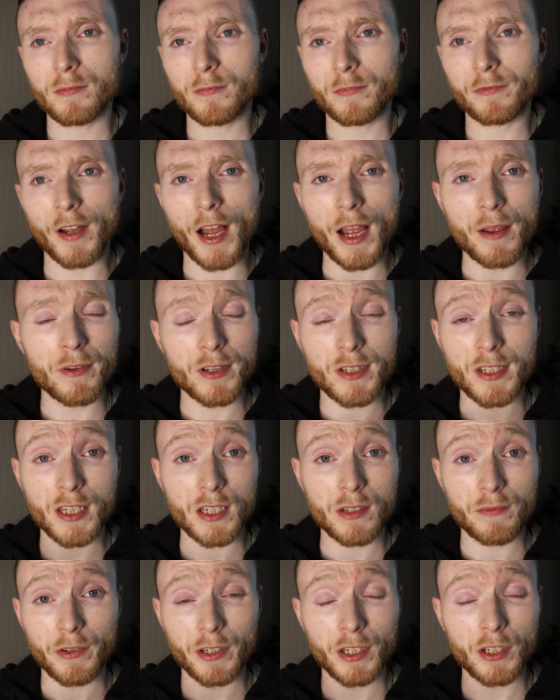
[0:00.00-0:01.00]
5 or
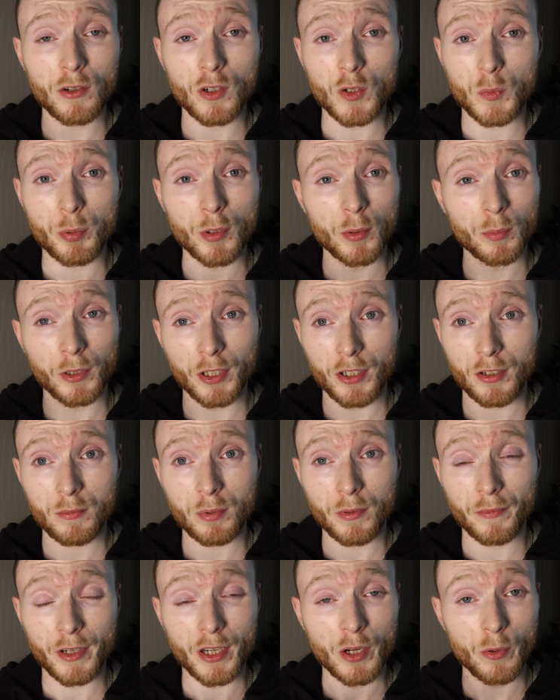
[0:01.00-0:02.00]
6 videos
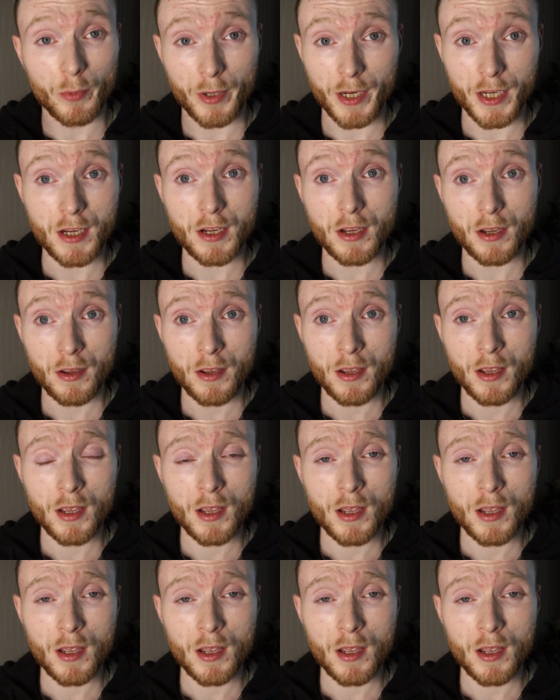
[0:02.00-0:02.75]
published within a week,